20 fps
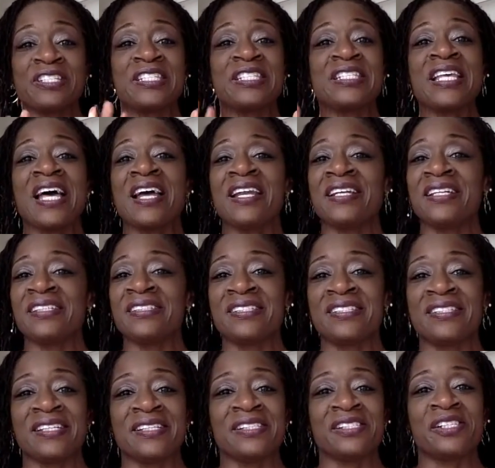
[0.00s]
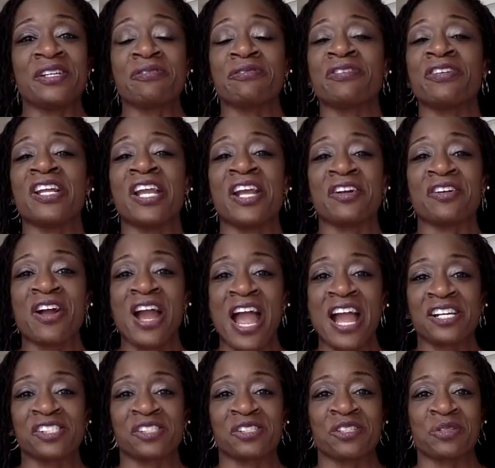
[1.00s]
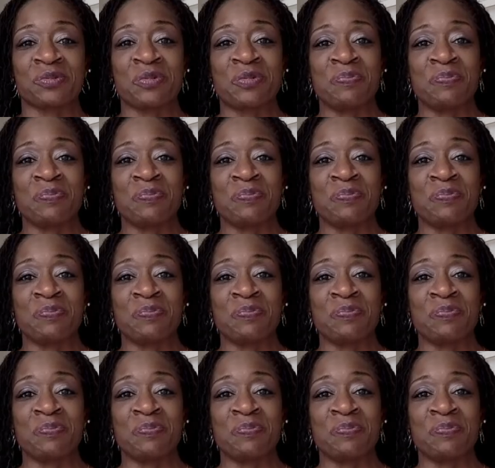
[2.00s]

settings and different interactions